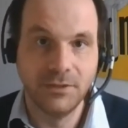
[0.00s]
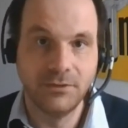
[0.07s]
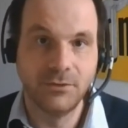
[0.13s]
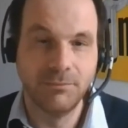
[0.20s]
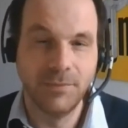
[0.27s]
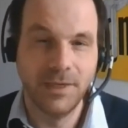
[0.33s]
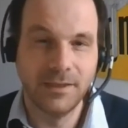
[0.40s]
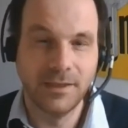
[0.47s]
to
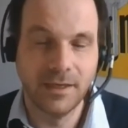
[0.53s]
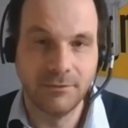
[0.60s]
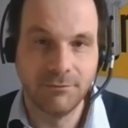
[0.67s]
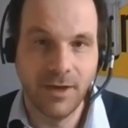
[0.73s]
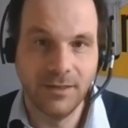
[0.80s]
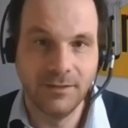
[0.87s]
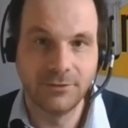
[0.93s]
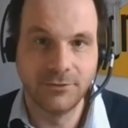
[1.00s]
make
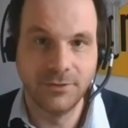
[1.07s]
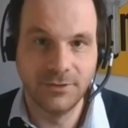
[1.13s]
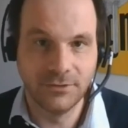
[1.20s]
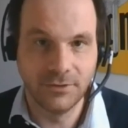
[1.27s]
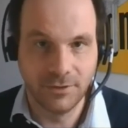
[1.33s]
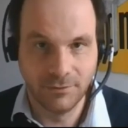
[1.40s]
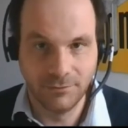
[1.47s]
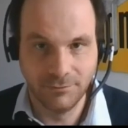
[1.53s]
advisory
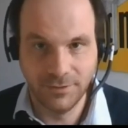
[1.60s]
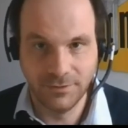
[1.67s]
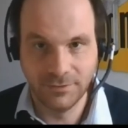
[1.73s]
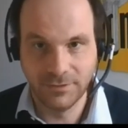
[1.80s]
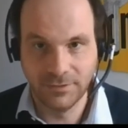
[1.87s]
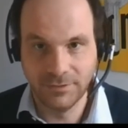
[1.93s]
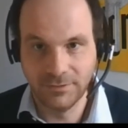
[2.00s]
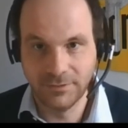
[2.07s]

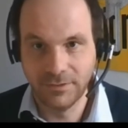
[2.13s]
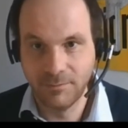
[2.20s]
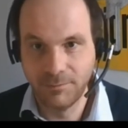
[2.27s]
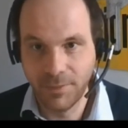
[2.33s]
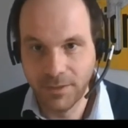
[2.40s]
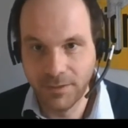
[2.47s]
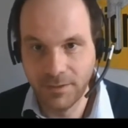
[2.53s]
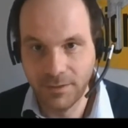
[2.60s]
services
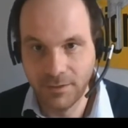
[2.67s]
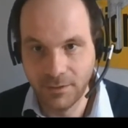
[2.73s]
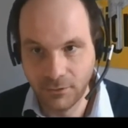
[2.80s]
about, uh,